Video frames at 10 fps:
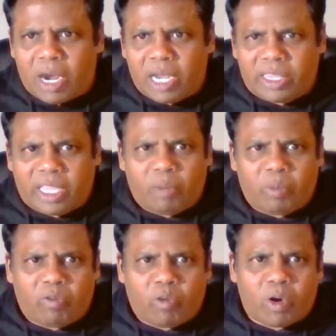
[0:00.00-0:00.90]
I think
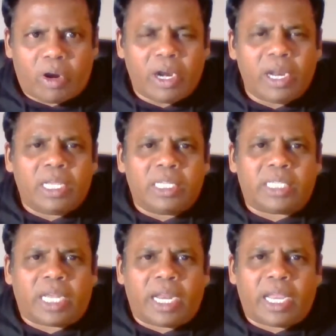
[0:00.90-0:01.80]
before
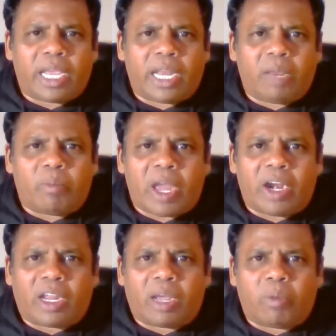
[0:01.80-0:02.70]
sending any
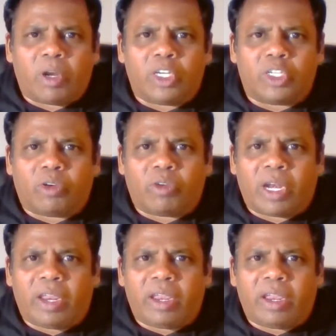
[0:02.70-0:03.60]
married couple, you should
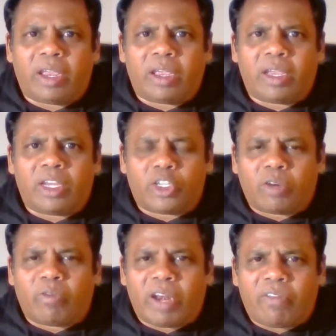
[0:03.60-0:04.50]

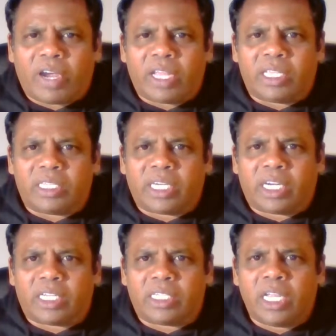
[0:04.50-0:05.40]
verify their
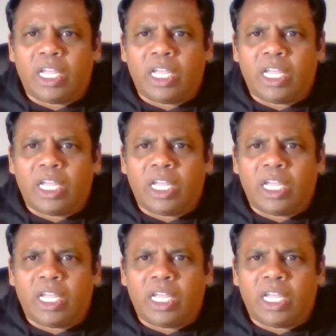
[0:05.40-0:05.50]
status